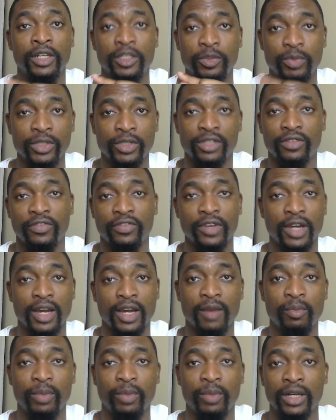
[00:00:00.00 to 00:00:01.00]
specific
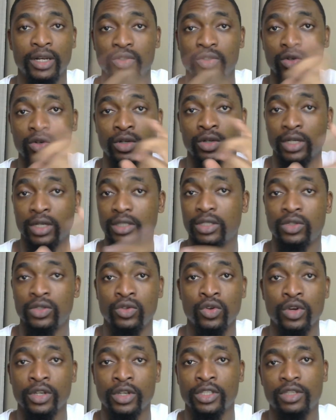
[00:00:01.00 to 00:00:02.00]
company. So that is
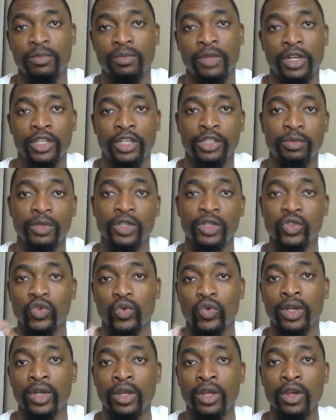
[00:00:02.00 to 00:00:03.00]
your risk management
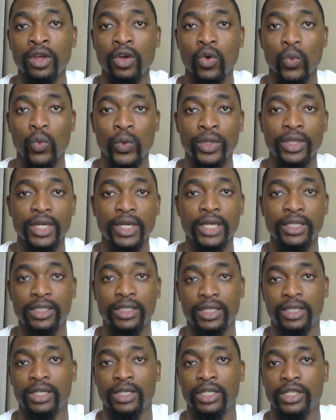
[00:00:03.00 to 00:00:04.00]
tool. With us
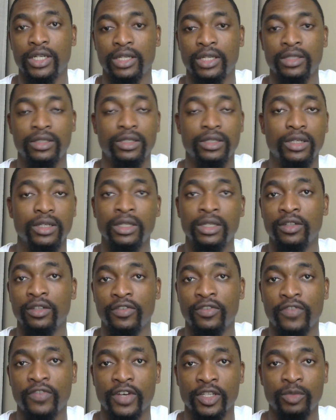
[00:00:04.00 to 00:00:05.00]
technicians, it
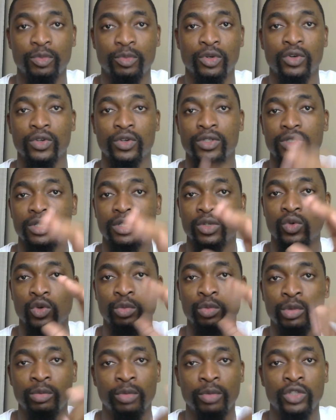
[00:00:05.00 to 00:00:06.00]
differs because it could
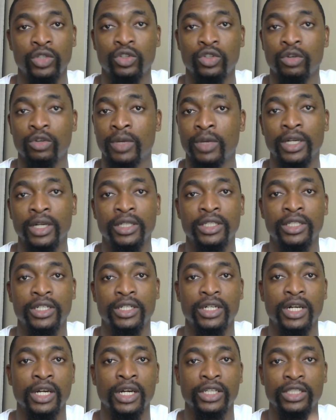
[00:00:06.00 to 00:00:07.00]
be based on market
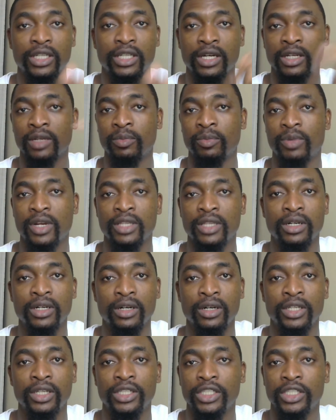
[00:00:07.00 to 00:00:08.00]
structure, the price
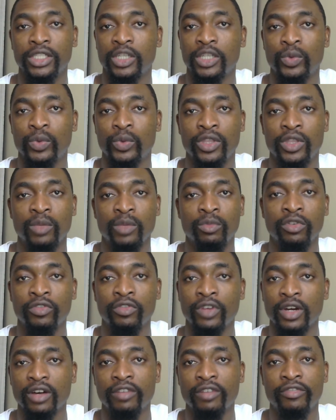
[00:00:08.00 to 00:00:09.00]
relationship with the moving
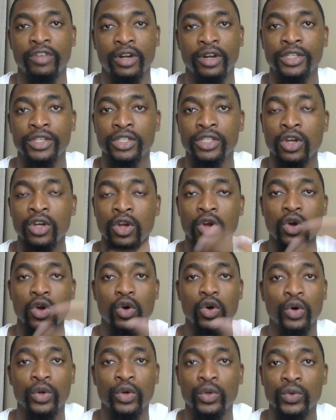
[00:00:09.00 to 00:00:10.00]
average,
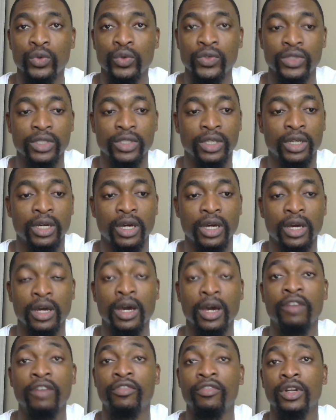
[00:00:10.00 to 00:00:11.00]
or using uh,
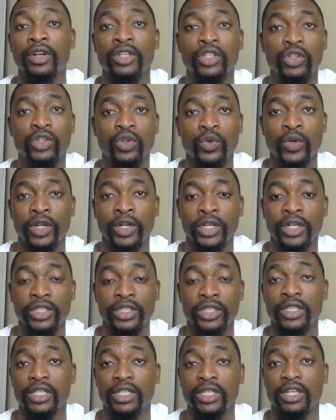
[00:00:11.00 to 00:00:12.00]
average true range
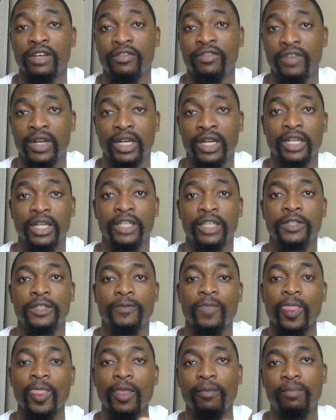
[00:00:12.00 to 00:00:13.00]
and stuff like that.
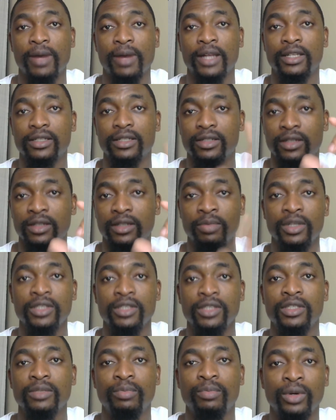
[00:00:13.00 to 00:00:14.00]
But the
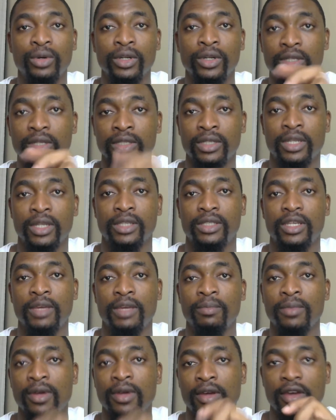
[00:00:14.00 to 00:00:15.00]
principle is the
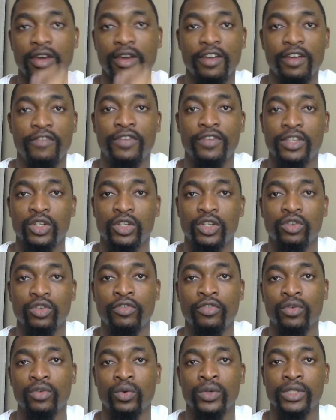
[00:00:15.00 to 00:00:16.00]
same. Have a set
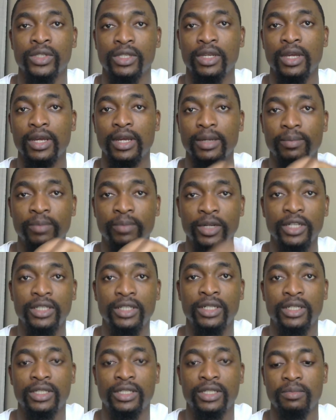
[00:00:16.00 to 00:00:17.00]
of rules,
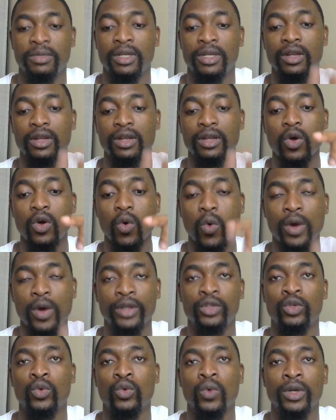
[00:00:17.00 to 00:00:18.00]
predetermine
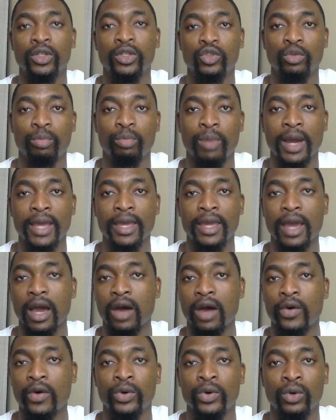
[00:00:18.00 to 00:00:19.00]
what you want to buy,
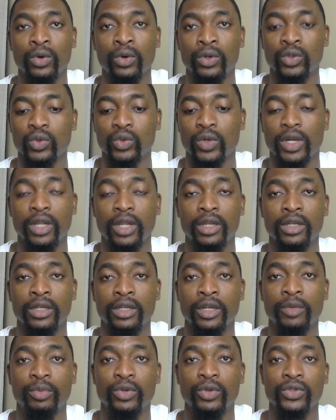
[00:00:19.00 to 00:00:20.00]
how you're going to handle
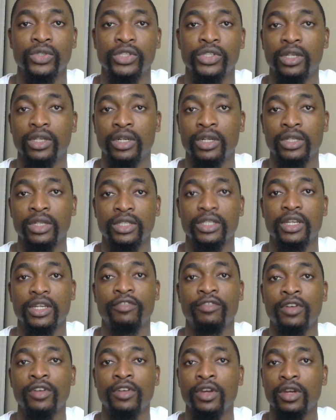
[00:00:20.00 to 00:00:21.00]
that position and
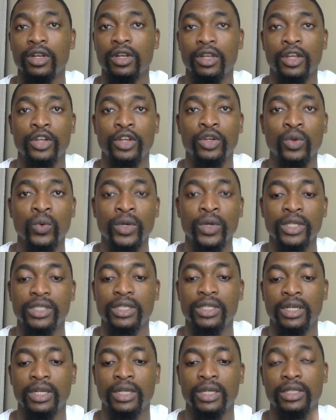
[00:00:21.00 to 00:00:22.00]
stuff. Then you will see
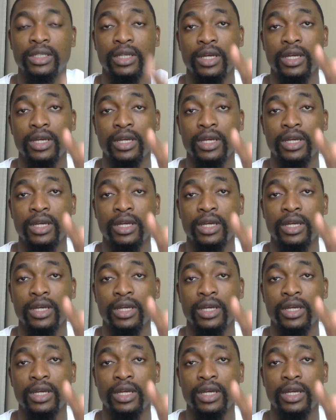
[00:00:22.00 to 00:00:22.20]
that